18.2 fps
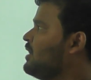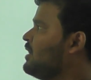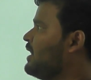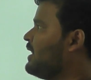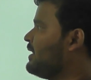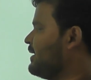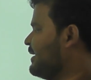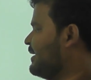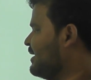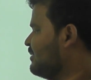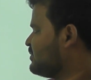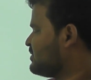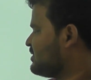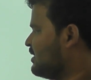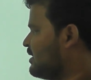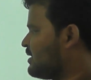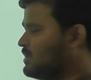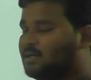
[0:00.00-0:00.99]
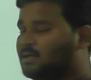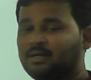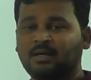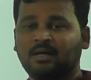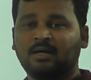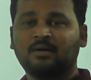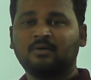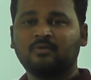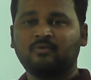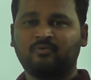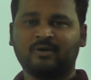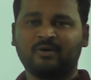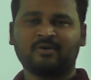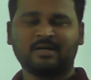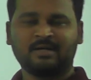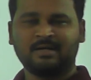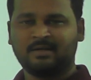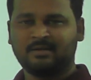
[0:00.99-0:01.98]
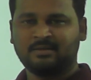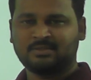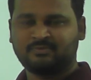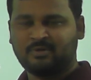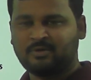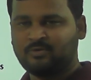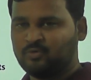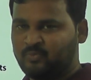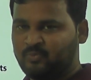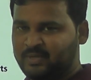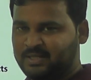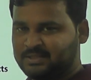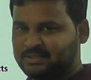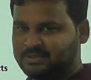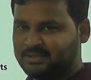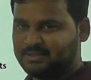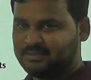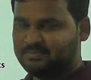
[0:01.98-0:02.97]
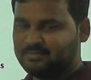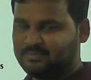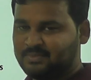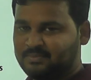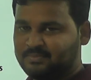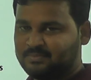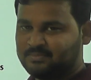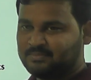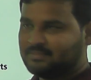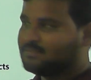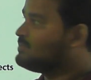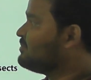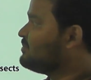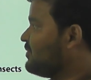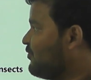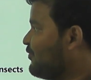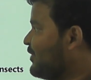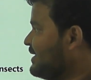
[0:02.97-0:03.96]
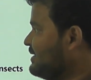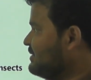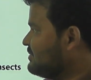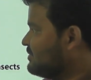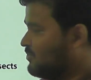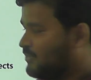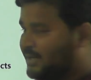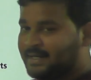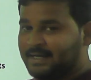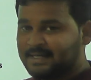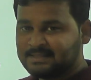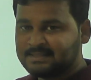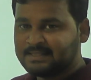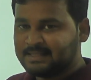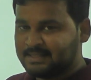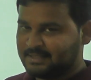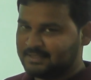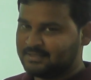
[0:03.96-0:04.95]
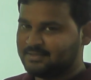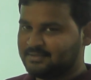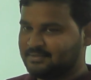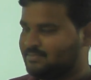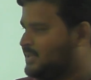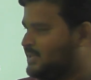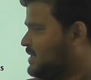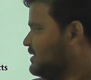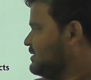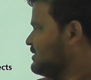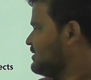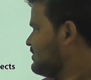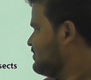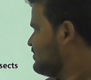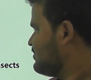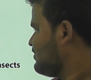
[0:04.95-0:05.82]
and apes are the favorite areas for UPSC. Why? Why I said it? Because